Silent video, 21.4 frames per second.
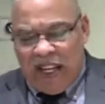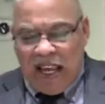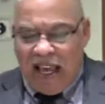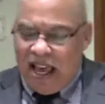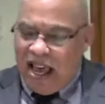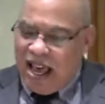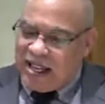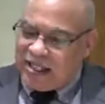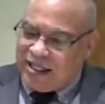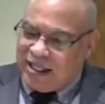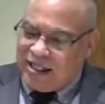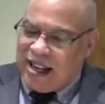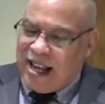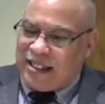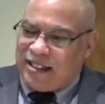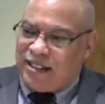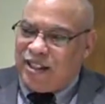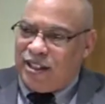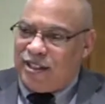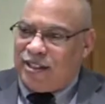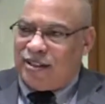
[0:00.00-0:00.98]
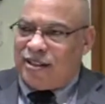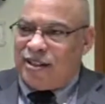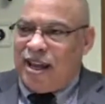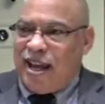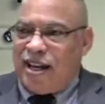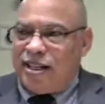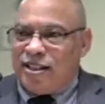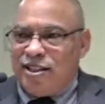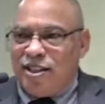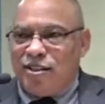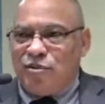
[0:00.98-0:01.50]
I, I just
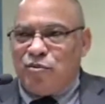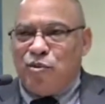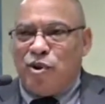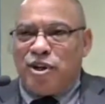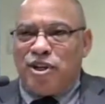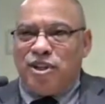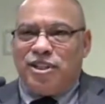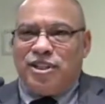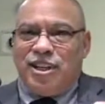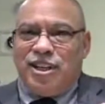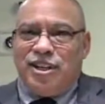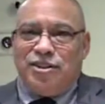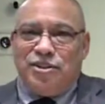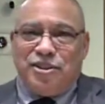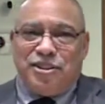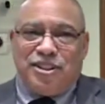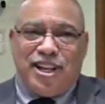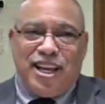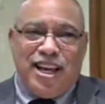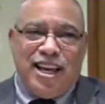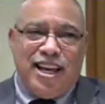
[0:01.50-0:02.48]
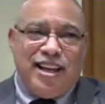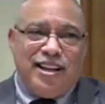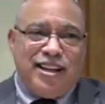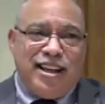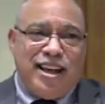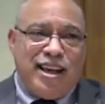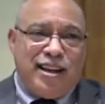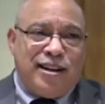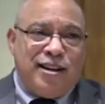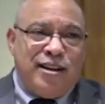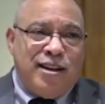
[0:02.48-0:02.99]
I just want us to understand
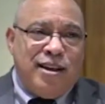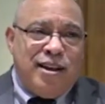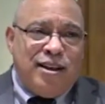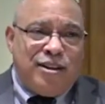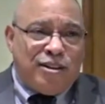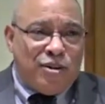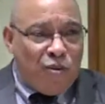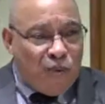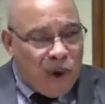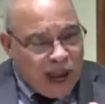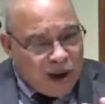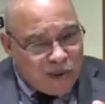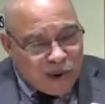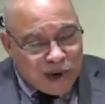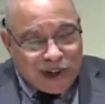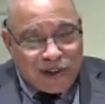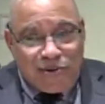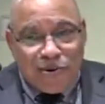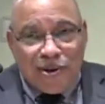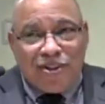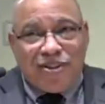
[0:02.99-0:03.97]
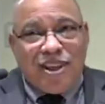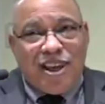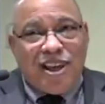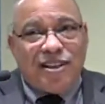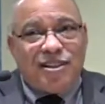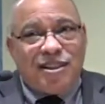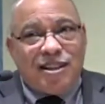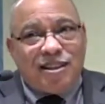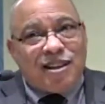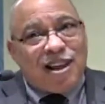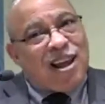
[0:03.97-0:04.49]
that the way we're doing
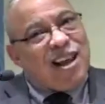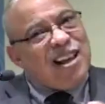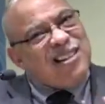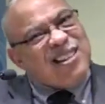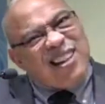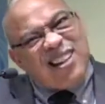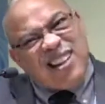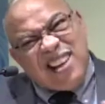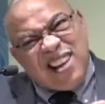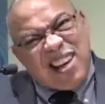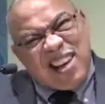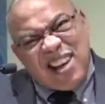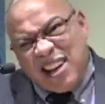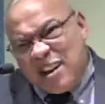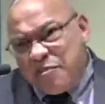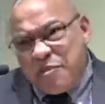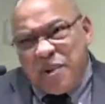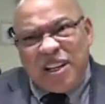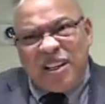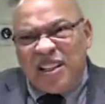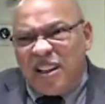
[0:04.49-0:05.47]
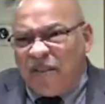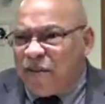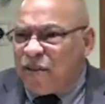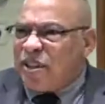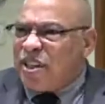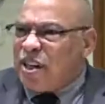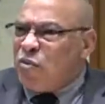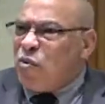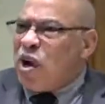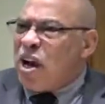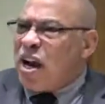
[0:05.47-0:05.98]
things today is a little bit different
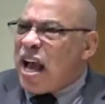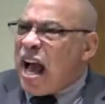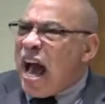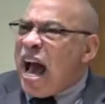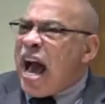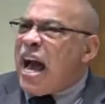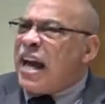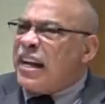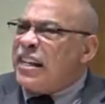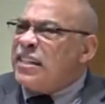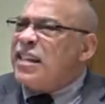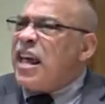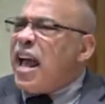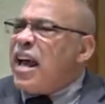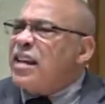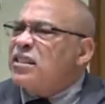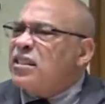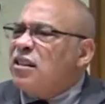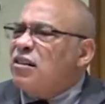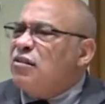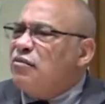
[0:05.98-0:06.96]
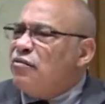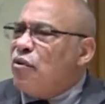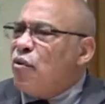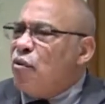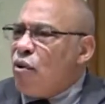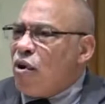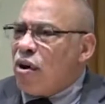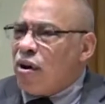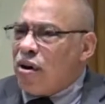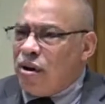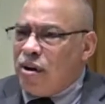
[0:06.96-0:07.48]
than what God is asking
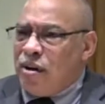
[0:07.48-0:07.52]
for.